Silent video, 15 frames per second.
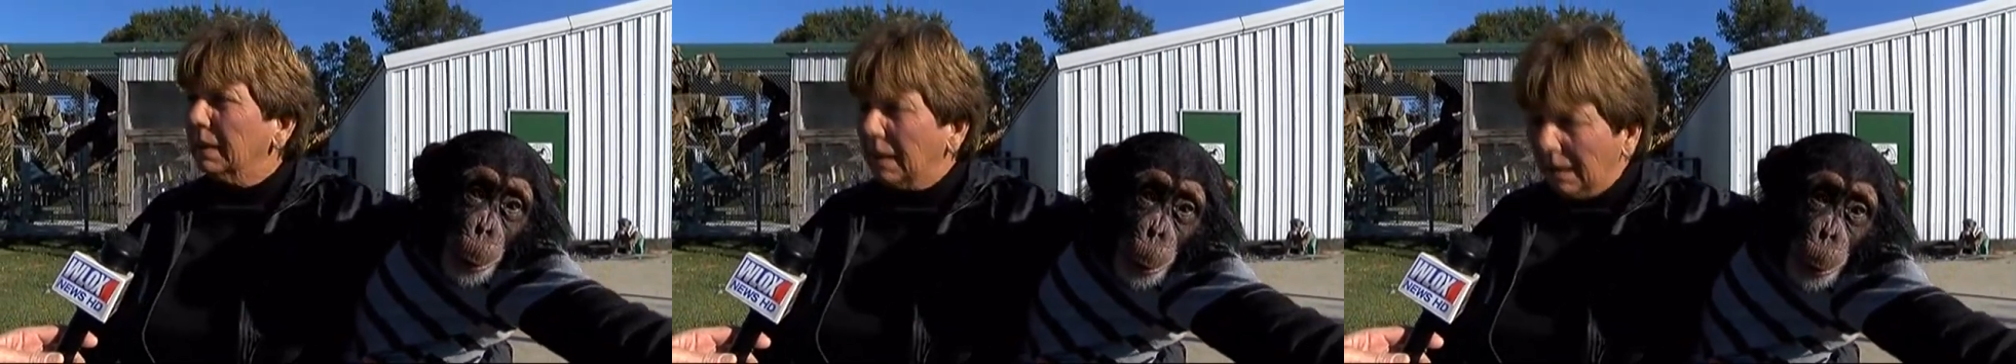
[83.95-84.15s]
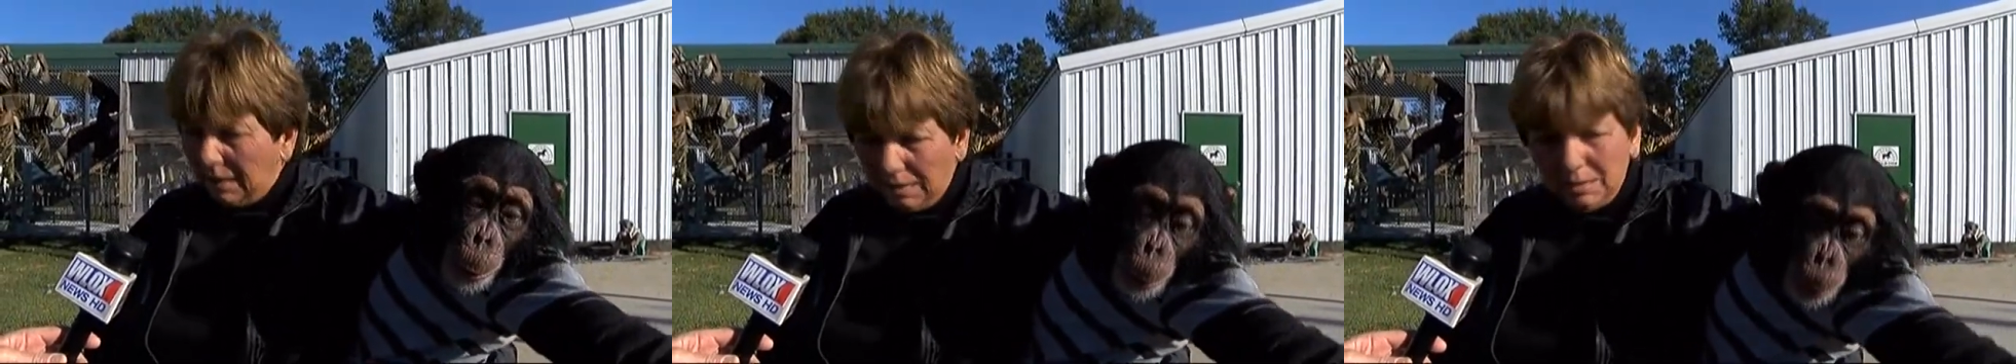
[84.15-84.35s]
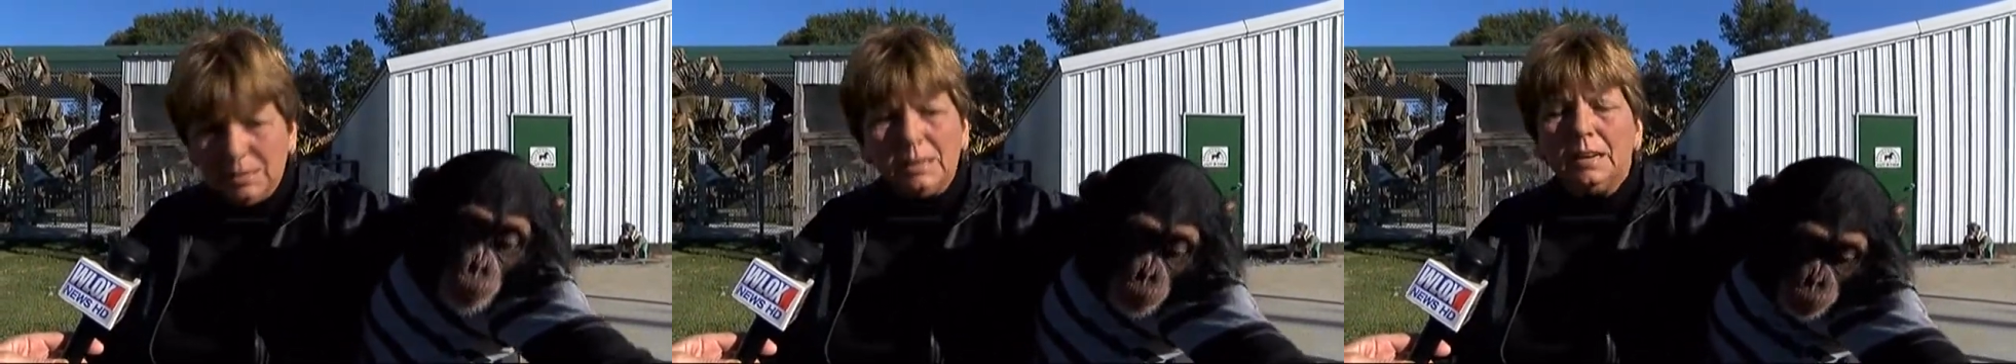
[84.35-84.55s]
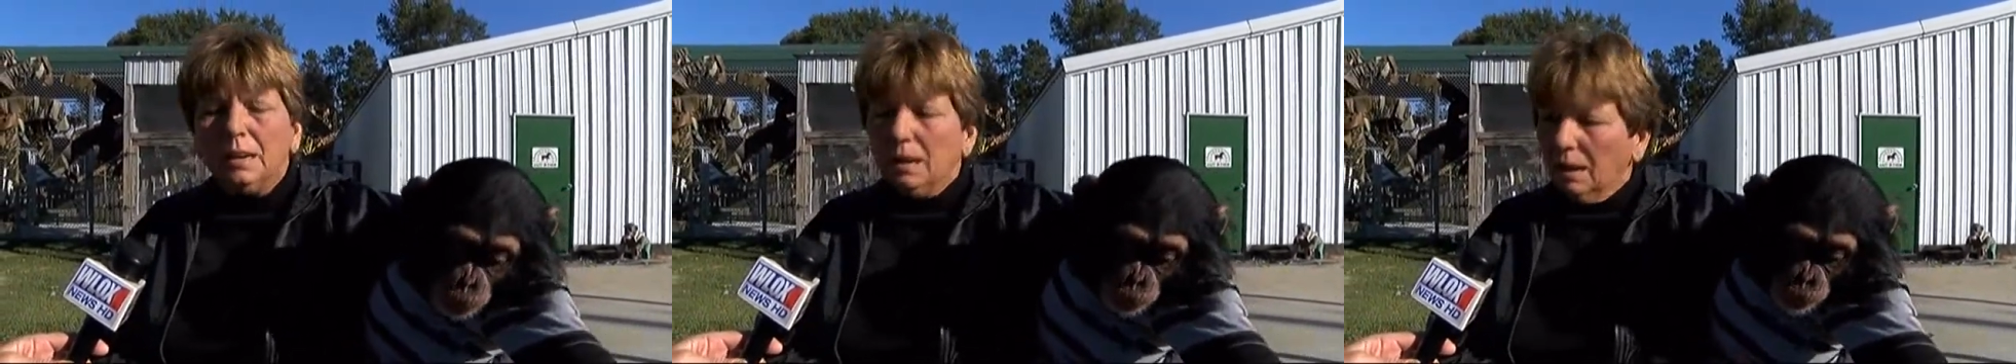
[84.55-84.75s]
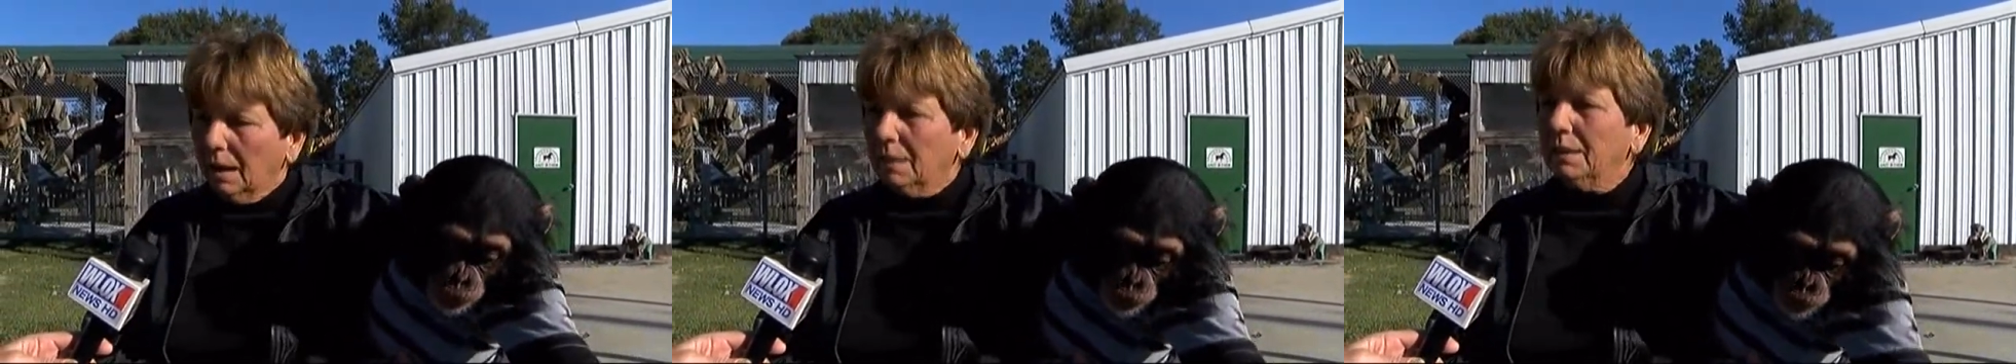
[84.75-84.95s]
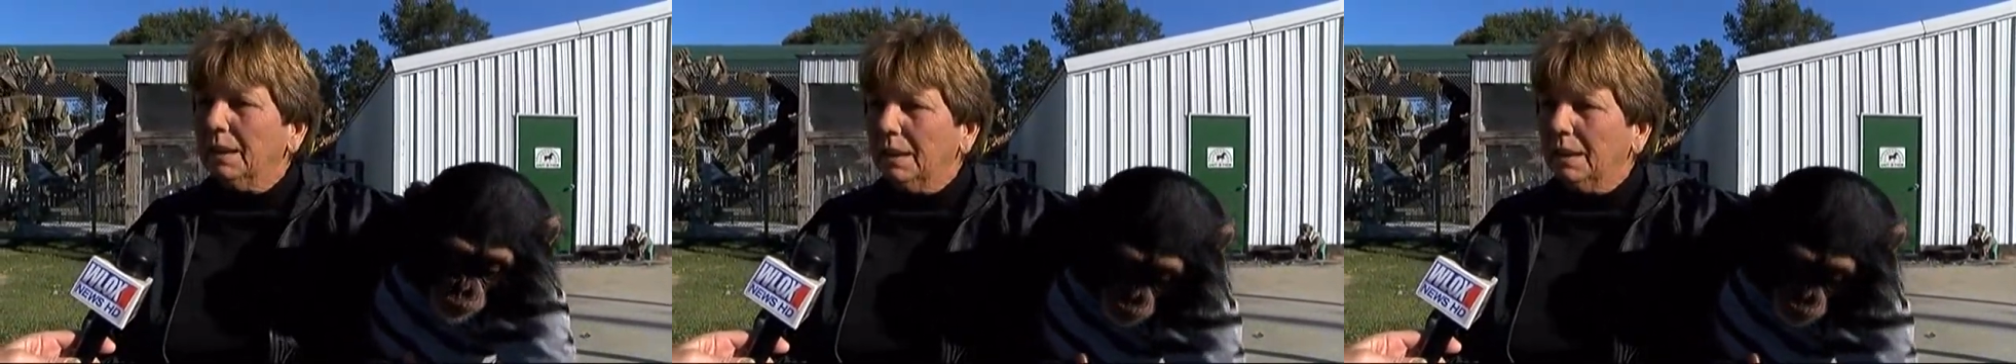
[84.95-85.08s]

in a cage? And